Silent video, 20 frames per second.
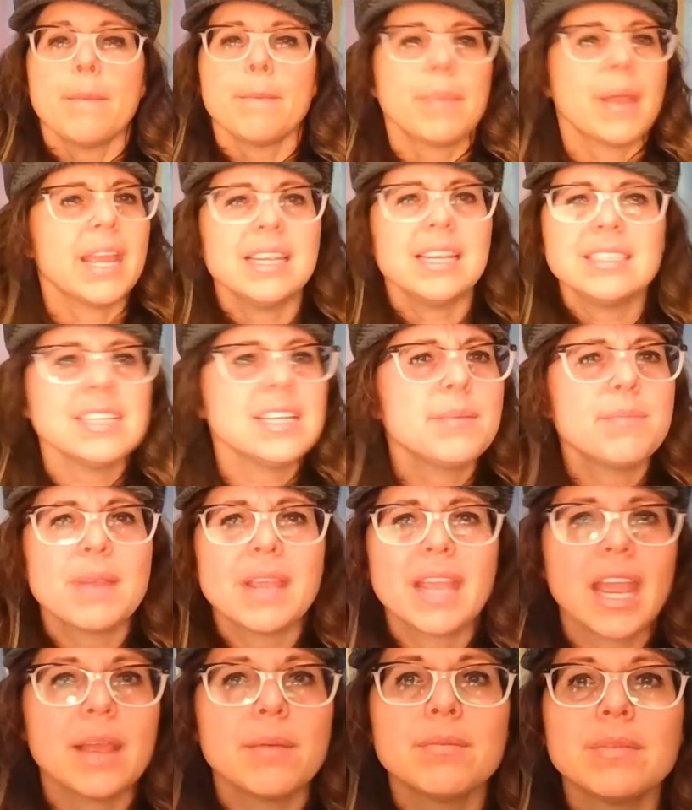Painting
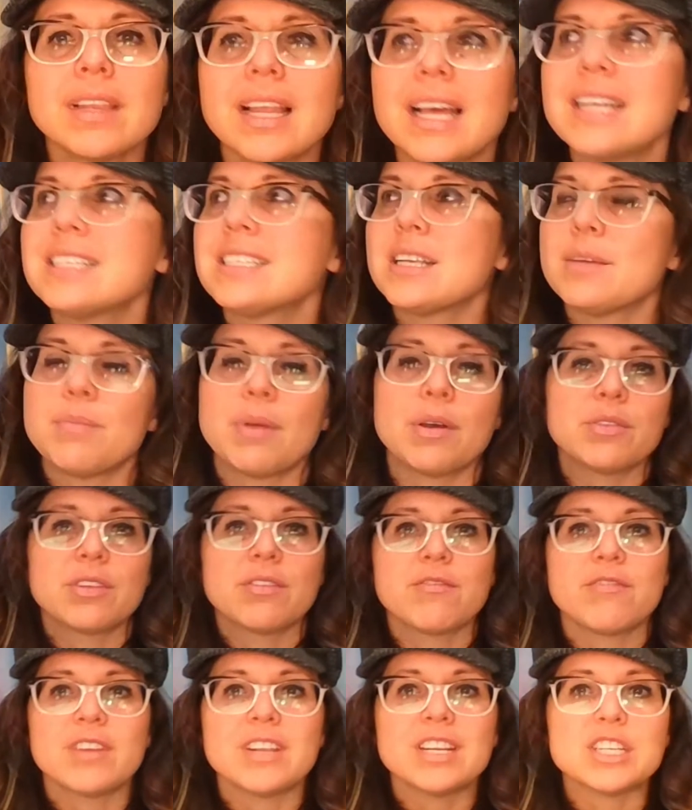became less about the
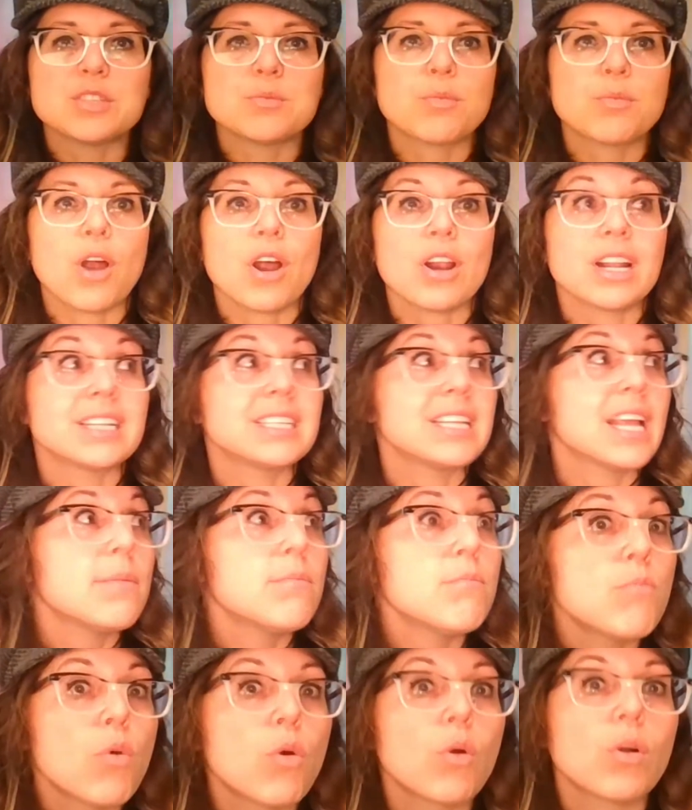finished product
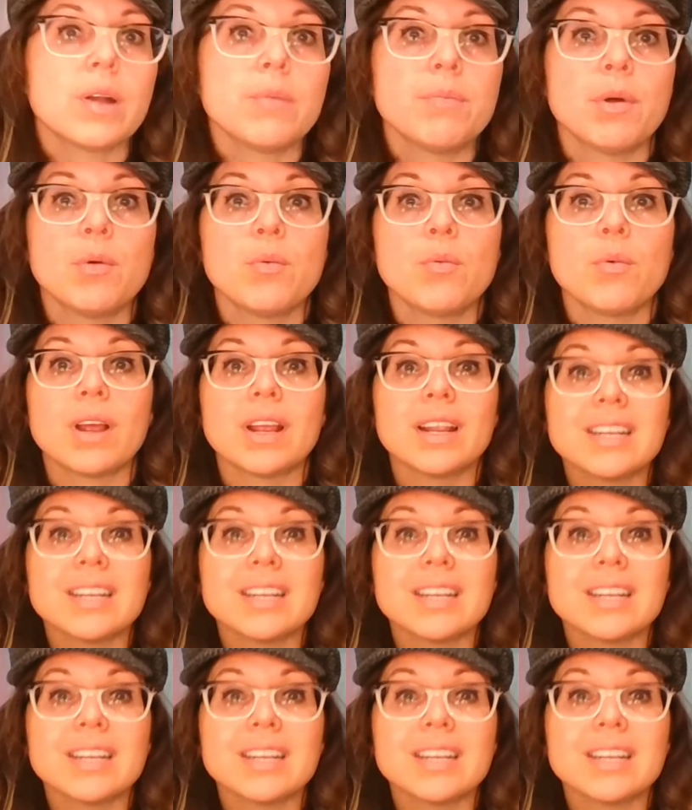and more about